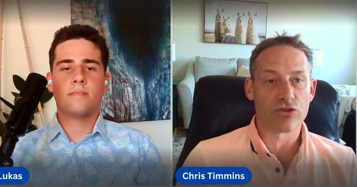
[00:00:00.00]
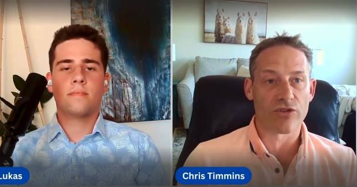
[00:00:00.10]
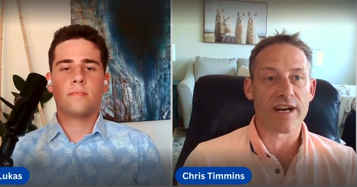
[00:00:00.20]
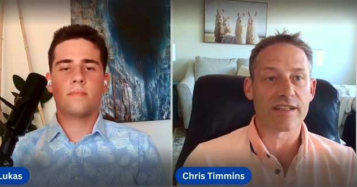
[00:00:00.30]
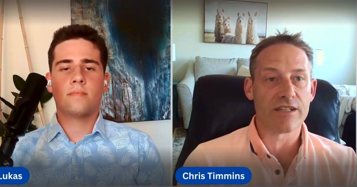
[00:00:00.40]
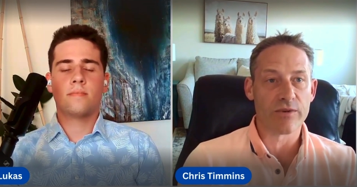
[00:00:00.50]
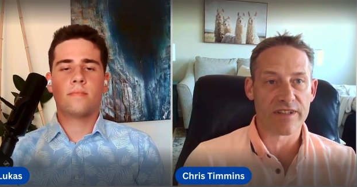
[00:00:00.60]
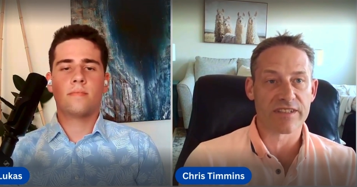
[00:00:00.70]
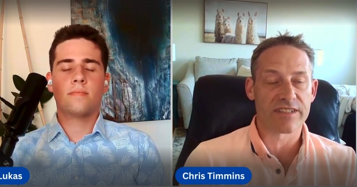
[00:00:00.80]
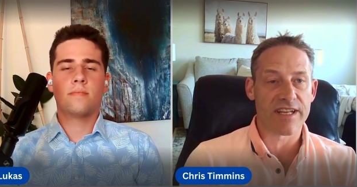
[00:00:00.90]
Speaker 1: directly
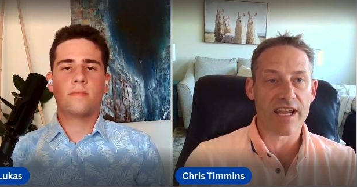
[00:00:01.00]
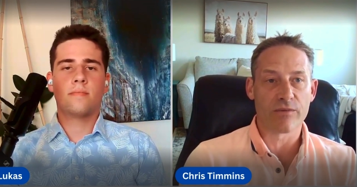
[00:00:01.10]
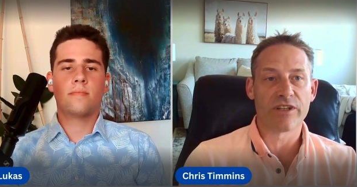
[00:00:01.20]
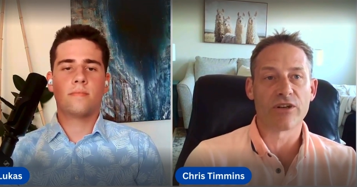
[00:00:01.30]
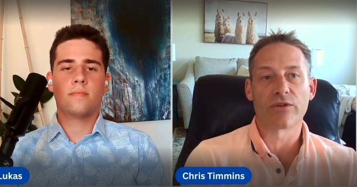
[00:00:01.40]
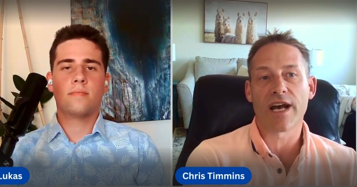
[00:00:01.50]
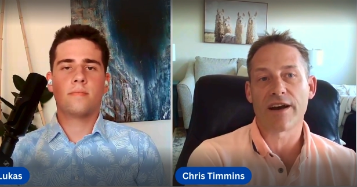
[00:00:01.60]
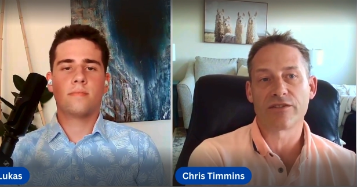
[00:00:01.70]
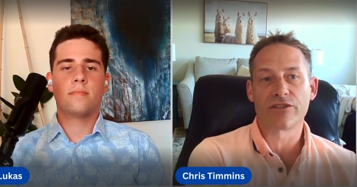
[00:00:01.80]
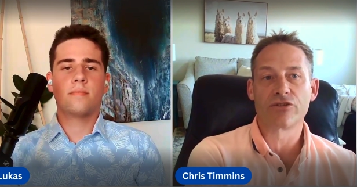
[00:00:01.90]
with the state. We don't
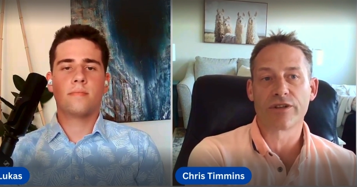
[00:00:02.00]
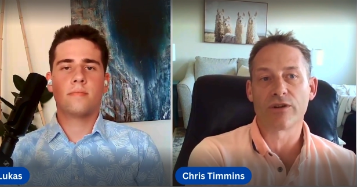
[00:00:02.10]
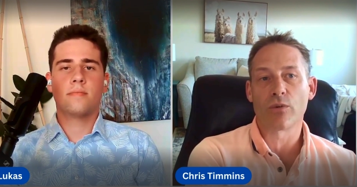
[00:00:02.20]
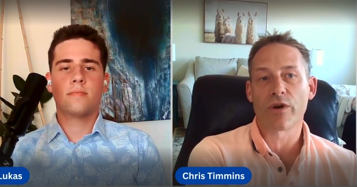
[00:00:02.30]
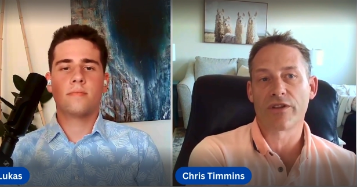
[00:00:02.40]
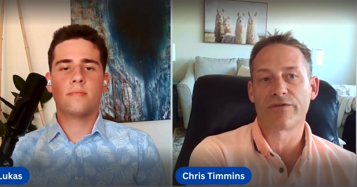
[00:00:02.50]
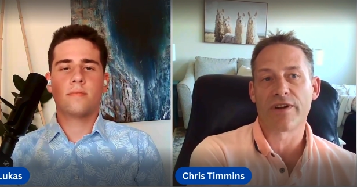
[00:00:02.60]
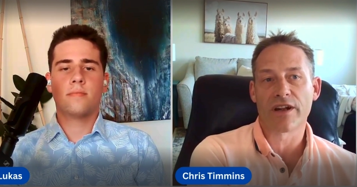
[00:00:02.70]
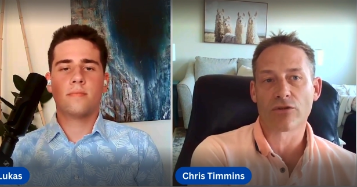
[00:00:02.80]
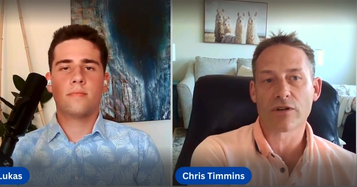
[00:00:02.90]
have to deal with the
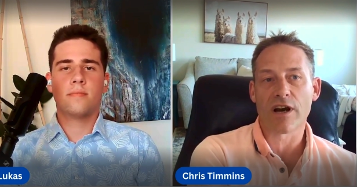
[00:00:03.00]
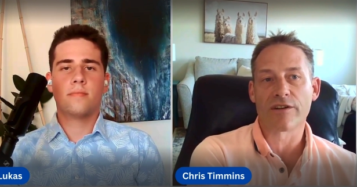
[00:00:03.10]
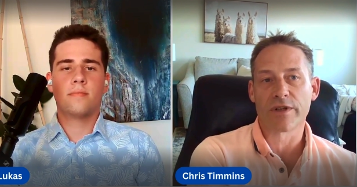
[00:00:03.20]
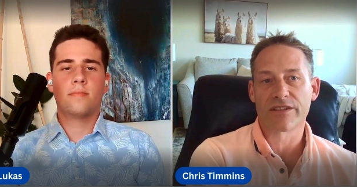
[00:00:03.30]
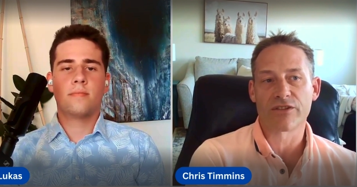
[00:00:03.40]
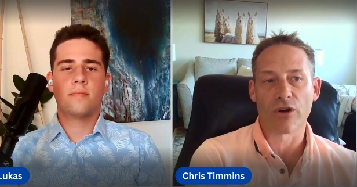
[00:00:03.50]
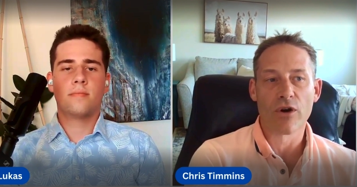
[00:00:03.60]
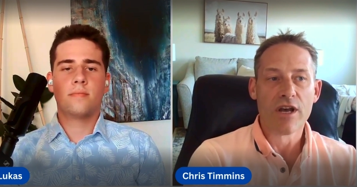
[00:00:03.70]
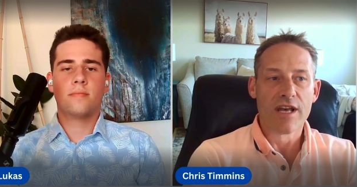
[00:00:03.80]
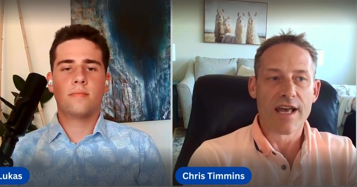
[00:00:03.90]
federal government. So
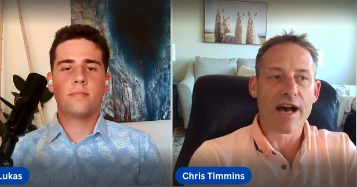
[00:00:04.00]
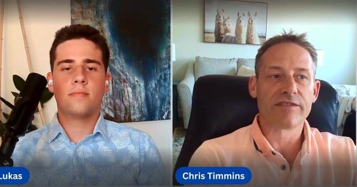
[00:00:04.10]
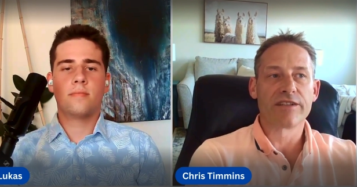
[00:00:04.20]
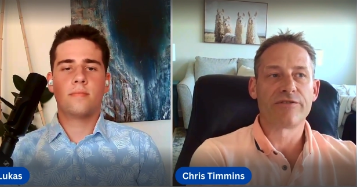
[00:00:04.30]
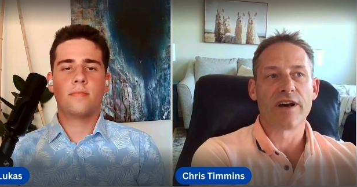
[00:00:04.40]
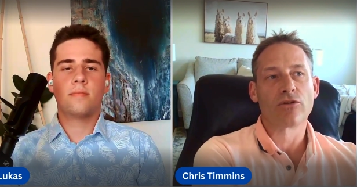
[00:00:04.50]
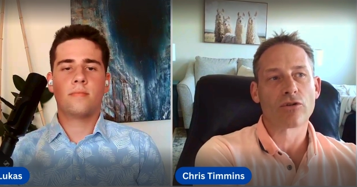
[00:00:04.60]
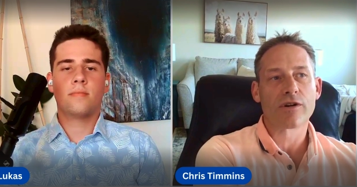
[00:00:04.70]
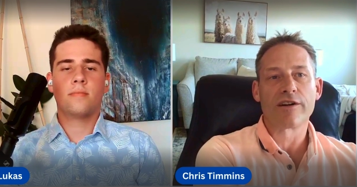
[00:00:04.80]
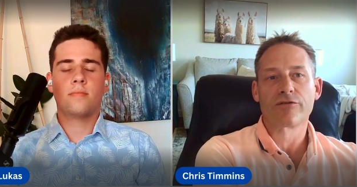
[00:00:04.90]
having the
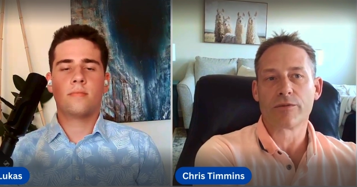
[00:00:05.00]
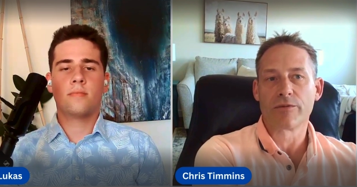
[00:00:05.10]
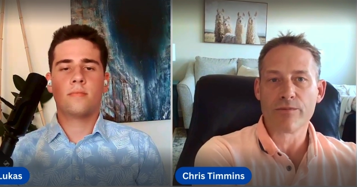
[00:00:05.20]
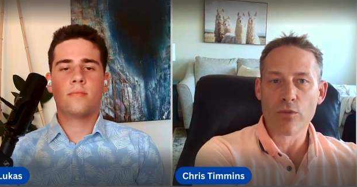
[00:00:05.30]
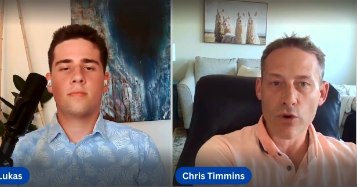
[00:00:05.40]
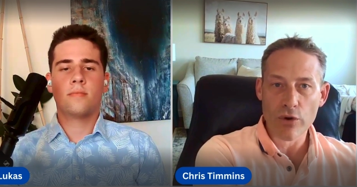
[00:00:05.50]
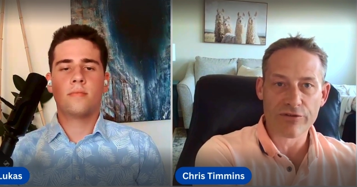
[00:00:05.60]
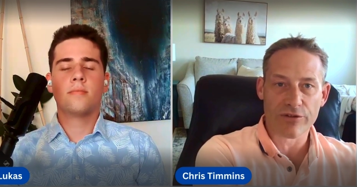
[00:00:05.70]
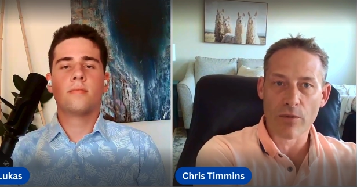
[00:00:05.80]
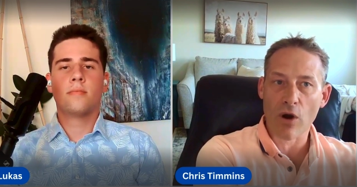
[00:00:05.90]
federal government
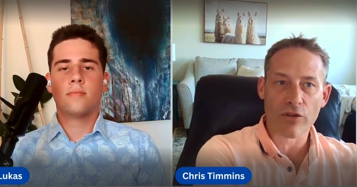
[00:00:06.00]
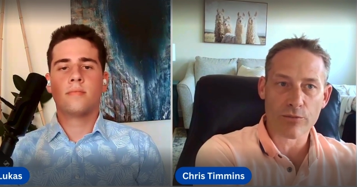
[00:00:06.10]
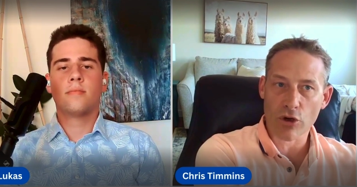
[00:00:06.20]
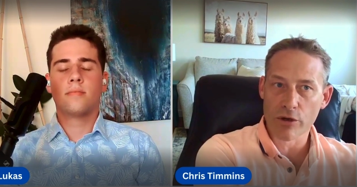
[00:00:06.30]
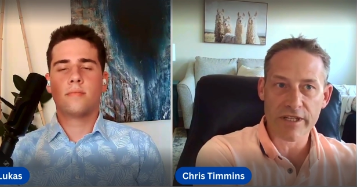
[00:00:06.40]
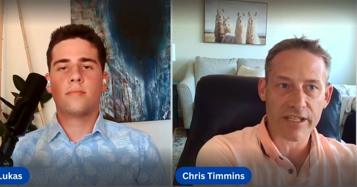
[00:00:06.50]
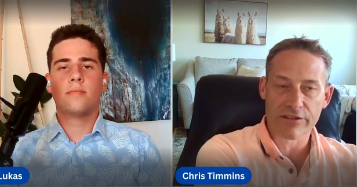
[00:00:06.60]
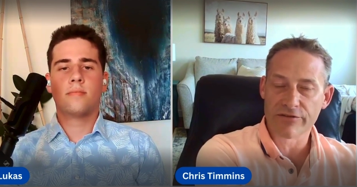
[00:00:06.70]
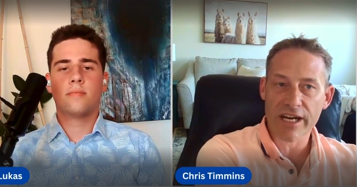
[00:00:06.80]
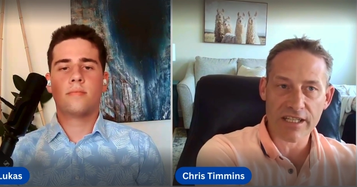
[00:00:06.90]
removed from all the permitting
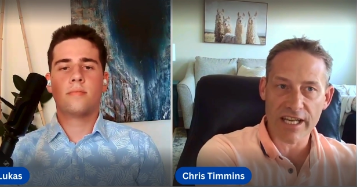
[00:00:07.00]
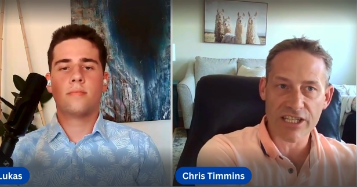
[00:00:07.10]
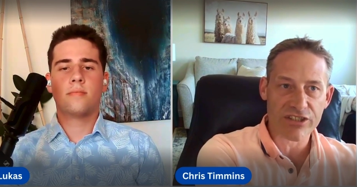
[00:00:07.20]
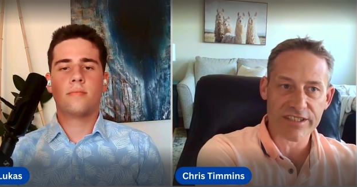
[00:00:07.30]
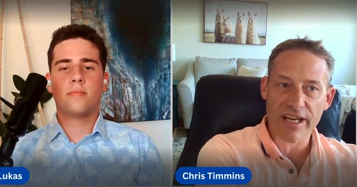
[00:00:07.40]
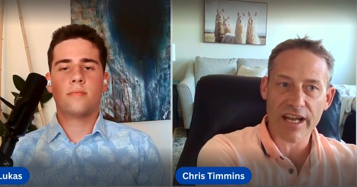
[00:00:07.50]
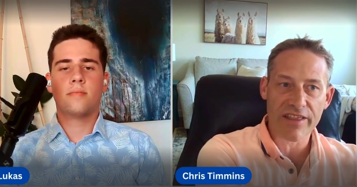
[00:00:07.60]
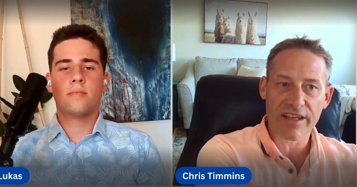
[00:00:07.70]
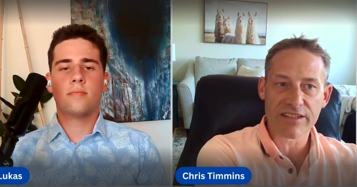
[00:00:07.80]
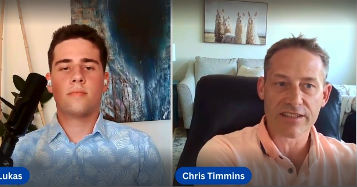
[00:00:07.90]
and regulation side of
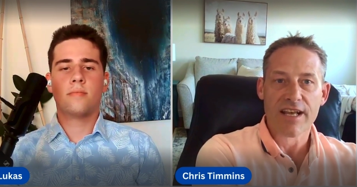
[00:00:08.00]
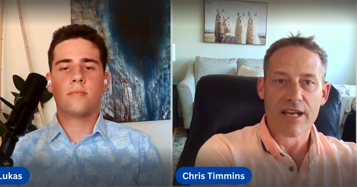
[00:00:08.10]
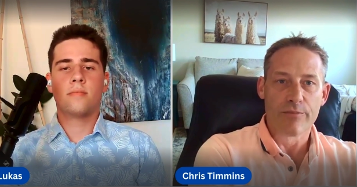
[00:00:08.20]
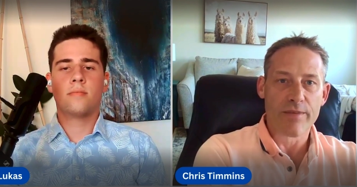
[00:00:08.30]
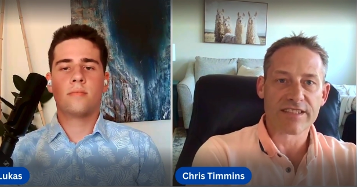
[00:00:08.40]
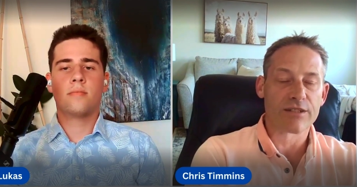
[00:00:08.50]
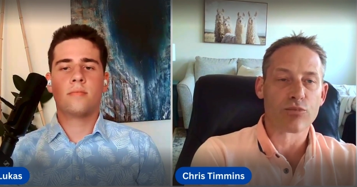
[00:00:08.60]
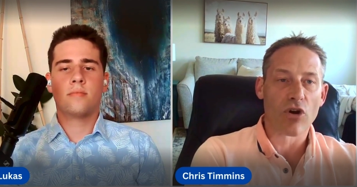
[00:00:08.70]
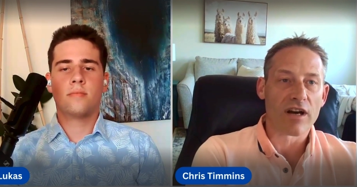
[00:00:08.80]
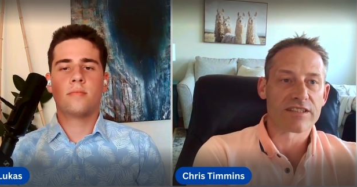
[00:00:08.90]
things makes the
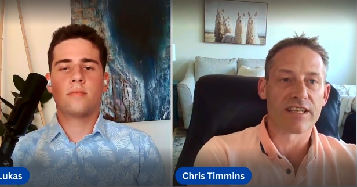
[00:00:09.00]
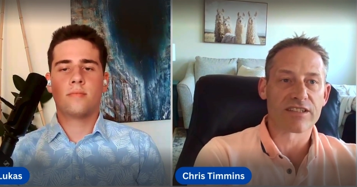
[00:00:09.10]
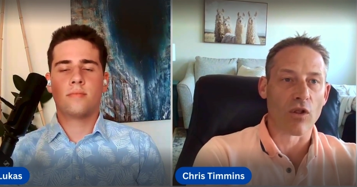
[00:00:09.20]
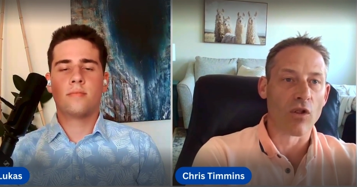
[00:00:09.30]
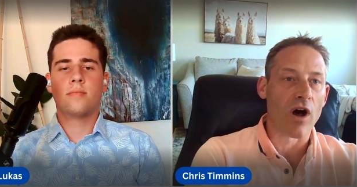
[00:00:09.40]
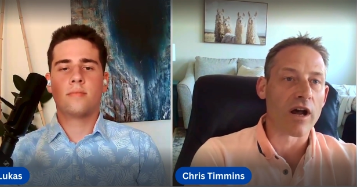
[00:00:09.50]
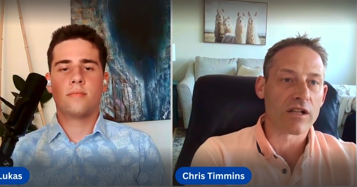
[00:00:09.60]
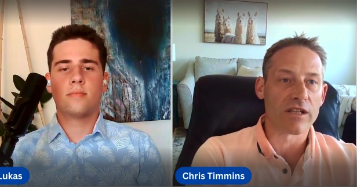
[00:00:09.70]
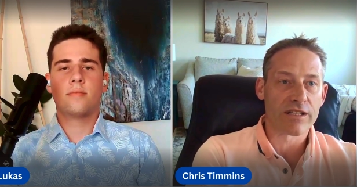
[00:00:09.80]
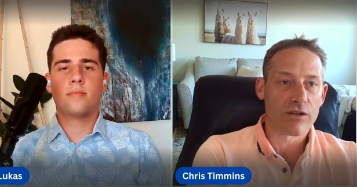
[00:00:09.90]
process
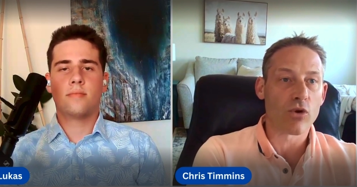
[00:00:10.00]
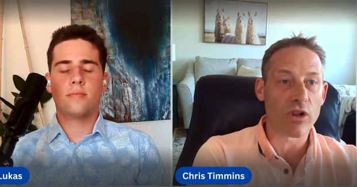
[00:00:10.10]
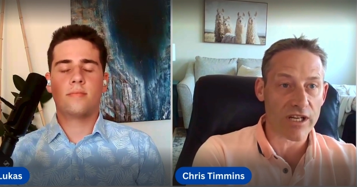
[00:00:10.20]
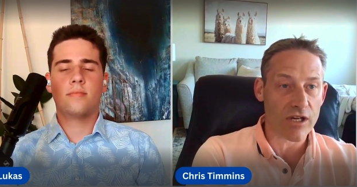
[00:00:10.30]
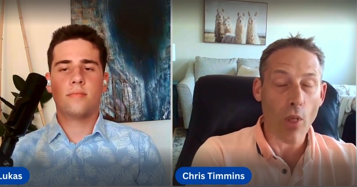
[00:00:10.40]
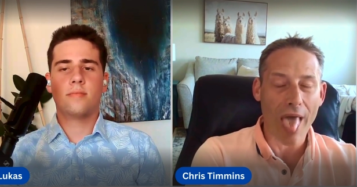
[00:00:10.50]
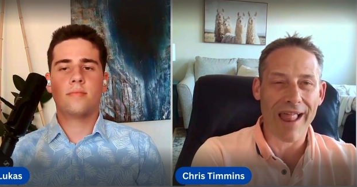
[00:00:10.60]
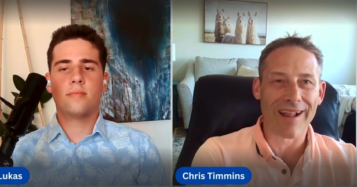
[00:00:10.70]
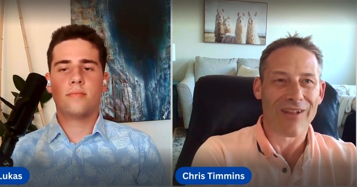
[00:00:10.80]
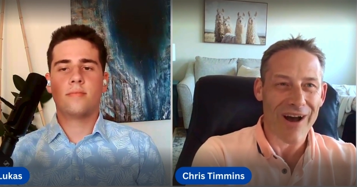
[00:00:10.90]

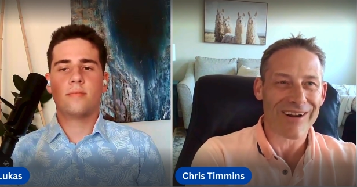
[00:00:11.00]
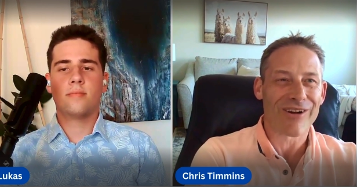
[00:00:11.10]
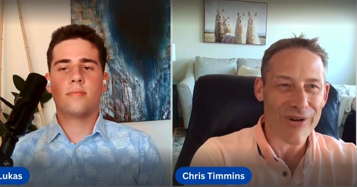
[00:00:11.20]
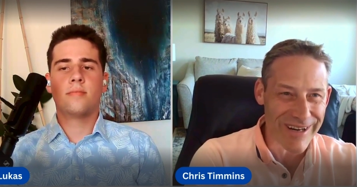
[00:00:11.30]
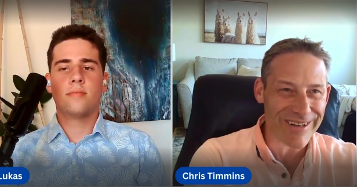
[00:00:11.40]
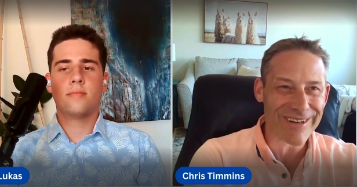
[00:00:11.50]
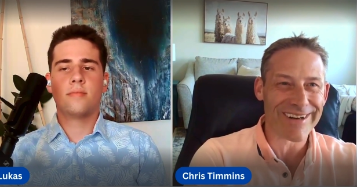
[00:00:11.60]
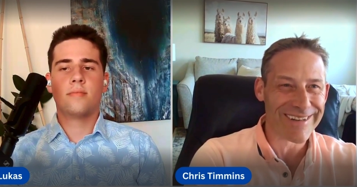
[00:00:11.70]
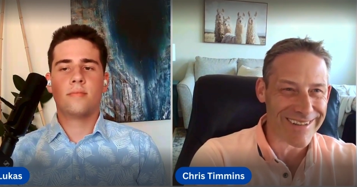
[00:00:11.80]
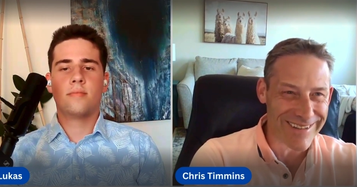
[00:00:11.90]
a lot quicker
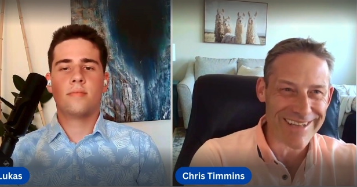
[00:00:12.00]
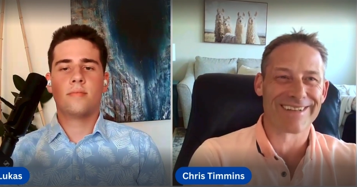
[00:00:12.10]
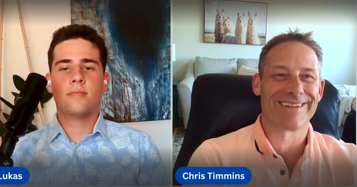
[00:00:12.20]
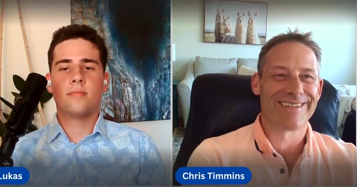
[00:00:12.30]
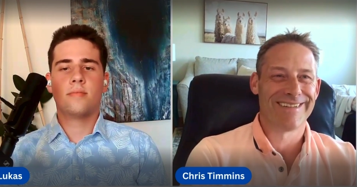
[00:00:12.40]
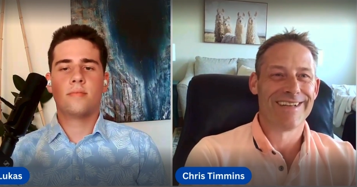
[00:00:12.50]
and cleaner.